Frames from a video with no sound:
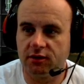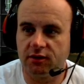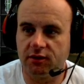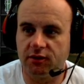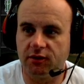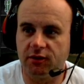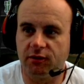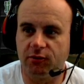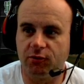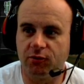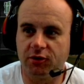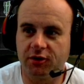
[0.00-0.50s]

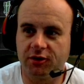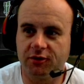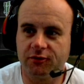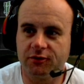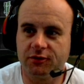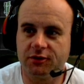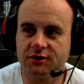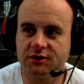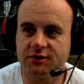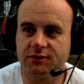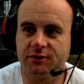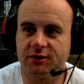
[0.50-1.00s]
What a
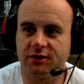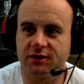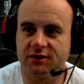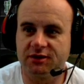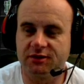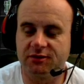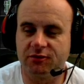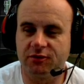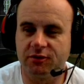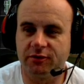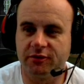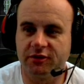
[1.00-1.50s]
wuss, because
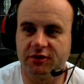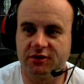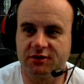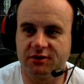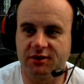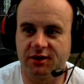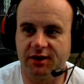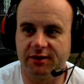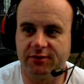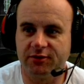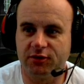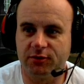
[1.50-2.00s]
in 1 month's
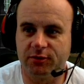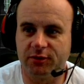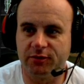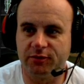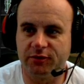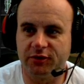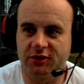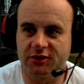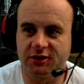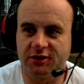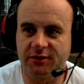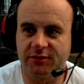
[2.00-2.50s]
time he'll be
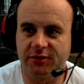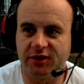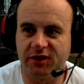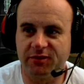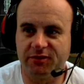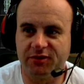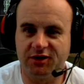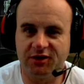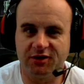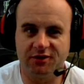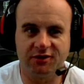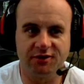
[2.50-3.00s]
bitching about
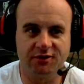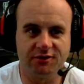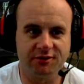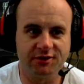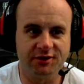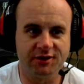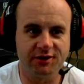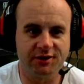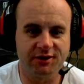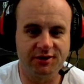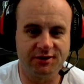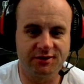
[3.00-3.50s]
being lonely
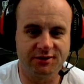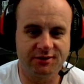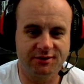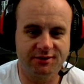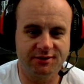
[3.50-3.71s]
again.